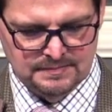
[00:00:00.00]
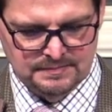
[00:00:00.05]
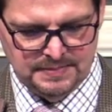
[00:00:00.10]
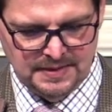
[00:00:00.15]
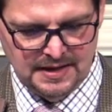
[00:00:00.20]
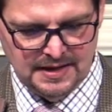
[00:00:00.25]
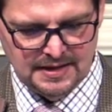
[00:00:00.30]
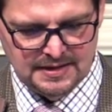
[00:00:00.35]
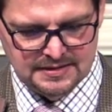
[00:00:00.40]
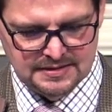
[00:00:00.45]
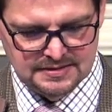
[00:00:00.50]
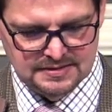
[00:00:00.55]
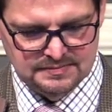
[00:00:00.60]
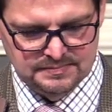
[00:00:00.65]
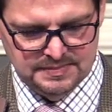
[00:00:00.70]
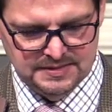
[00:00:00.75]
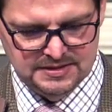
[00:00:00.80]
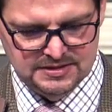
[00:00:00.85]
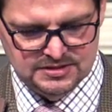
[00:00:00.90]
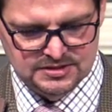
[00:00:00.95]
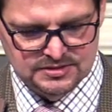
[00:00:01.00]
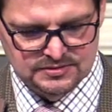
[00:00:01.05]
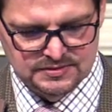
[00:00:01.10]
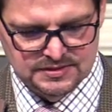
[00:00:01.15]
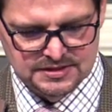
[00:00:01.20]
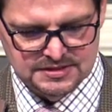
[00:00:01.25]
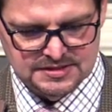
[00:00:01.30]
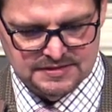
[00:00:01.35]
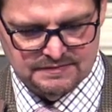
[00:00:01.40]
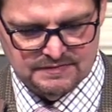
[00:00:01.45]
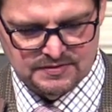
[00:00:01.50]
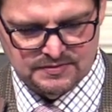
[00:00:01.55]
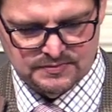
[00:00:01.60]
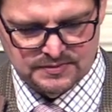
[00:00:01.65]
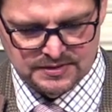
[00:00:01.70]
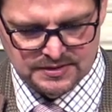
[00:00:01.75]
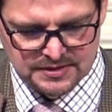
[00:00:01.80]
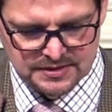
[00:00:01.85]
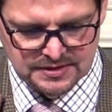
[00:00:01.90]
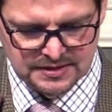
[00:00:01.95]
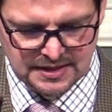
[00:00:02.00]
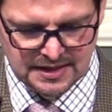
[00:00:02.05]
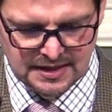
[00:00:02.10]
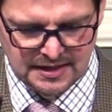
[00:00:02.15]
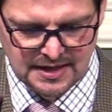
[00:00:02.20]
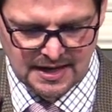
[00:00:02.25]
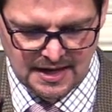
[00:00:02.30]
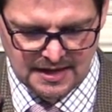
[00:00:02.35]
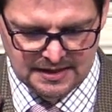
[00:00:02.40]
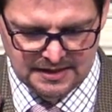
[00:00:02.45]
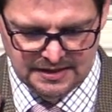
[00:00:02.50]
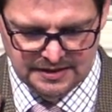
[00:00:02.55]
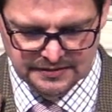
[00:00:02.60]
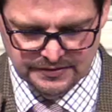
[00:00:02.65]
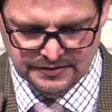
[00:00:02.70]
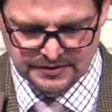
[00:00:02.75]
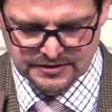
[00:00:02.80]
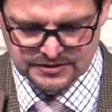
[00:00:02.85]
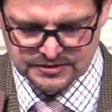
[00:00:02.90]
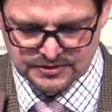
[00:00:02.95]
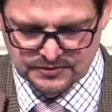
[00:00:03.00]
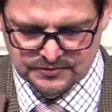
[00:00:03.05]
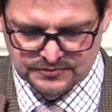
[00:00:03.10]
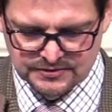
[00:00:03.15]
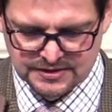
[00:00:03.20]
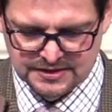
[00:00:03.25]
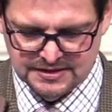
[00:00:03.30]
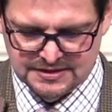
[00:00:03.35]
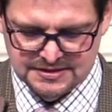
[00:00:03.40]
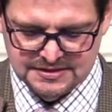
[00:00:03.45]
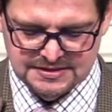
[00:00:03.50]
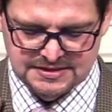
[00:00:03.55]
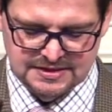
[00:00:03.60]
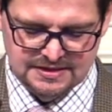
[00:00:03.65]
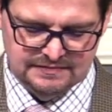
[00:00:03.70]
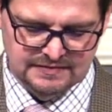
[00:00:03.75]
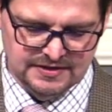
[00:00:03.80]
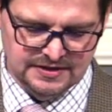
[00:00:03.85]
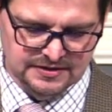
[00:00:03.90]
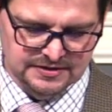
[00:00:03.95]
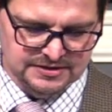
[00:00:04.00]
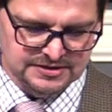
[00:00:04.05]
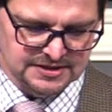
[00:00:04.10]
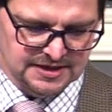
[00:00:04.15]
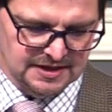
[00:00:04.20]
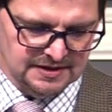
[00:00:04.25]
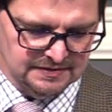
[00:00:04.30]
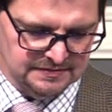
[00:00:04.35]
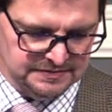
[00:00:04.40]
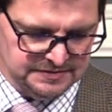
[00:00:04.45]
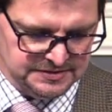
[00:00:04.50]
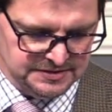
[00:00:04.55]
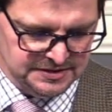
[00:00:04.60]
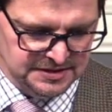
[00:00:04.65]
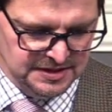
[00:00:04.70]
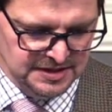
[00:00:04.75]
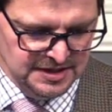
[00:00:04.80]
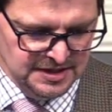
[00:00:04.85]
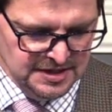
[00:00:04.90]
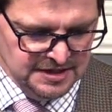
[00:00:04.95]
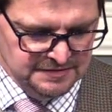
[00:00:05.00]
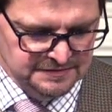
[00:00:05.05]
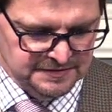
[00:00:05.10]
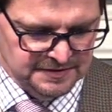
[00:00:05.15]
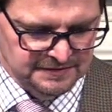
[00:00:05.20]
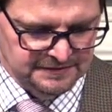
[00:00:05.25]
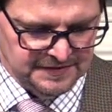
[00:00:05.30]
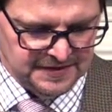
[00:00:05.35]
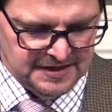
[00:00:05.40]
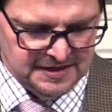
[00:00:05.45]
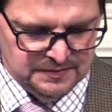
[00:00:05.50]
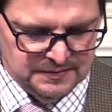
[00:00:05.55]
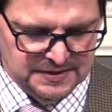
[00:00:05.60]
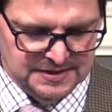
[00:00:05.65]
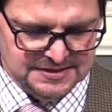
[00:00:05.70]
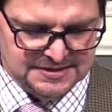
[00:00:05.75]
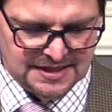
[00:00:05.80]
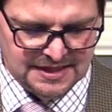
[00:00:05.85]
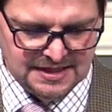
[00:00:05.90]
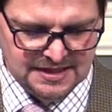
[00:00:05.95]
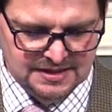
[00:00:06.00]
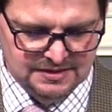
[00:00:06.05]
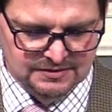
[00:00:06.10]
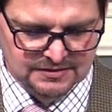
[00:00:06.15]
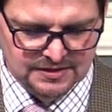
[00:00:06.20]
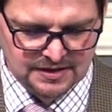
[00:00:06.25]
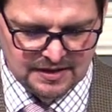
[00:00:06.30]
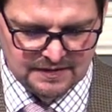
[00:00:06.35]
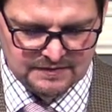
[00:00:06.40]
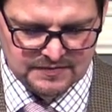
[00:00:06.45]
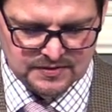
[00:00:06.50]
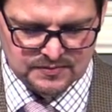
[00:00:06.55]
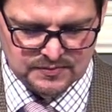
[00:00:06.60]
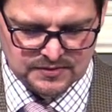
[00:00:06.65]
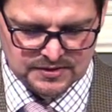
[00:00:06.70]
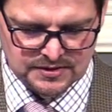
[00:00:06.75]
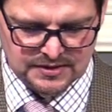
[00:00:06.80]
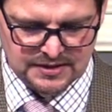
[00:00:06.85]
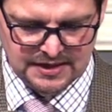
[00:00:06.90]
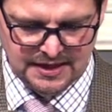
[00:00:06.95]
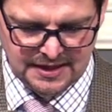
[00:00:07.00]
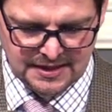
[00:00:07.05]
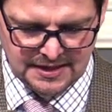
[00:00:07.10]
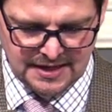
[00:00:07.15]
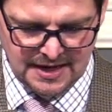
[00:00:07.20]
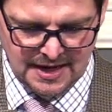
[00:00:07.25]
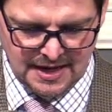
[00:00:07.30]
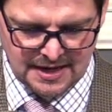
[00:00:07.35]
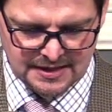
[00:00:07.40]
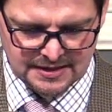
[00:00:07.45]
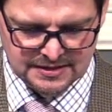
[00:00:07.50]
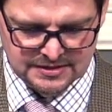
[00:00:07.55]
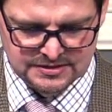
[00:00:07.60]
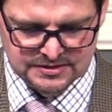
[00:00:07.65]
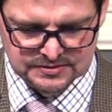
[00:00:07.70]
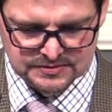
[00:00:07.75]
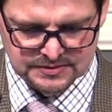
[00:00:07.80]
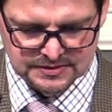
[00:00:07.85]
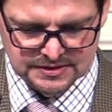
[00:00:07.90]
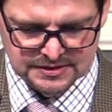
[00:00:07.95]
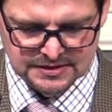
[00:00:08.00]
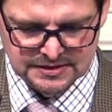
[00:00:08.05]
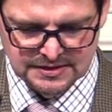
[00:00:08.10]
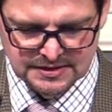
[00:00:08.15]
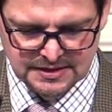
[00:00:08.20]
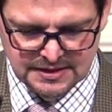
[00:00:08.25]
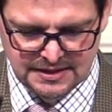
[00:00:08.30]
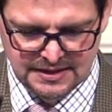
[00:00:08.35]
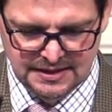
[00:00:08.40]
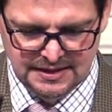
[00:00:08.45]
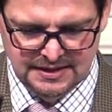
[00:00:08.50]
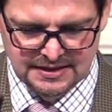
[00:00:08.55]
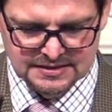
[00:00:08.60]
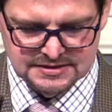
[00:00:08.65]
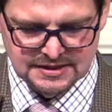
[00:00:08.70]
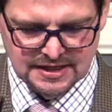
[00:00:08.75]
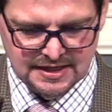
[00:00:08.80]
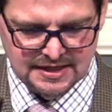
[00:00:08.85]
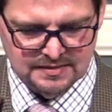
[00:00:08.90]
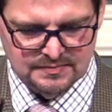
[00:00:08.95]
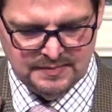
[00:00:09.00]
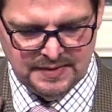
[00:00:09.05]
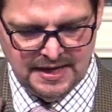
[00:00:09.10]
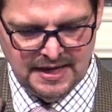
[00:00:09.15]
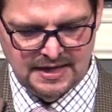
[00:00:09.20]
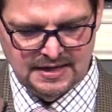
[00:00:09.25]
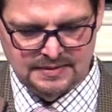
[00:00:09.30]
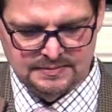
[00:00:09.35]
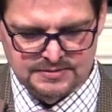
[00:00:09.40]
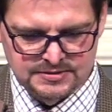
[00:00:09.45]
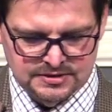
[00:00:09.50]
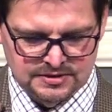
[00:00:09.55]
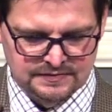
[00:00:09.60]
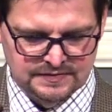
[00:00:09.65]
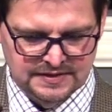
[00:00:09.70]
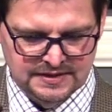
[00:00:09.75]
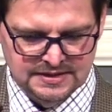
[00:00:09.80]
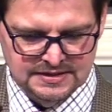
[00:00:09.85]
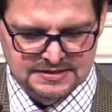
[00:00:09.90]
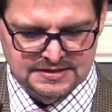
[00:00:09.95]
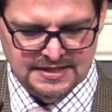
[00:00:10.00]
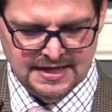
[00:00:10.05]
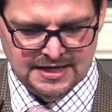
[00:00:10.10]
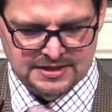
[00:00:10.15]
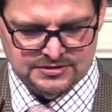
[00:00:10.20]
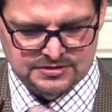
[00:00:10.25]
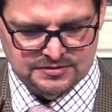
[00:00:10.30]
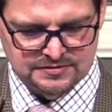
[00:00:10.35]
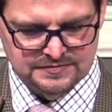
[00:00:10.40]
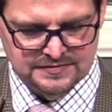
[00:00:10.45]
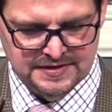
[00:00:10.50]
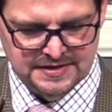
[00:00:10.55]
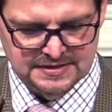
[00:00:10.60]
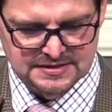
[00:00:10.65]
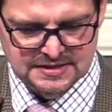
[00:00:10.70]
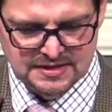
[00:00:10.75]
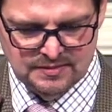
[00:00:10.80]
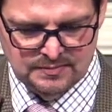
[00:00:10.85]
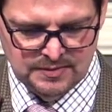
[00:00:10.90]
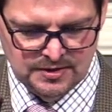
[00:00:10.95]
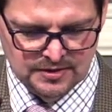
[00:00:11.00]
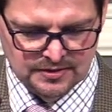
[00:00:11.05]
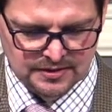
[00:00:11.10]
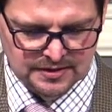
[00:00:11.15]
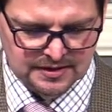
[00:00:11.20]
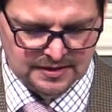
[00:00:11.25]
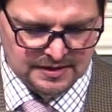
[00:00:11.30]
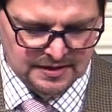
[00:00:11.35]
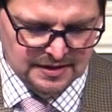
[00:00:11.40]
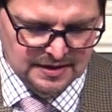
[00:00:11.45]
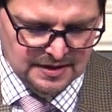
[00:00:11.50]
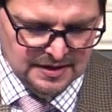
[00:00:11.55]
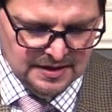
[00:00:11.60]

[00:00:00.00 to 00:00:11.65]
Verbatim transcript: But be doers of the word and not hearers only, deceiving yourselves. For if anyone is a hearer of the word and not a doer, he is like a man observing his natural face in a mirror.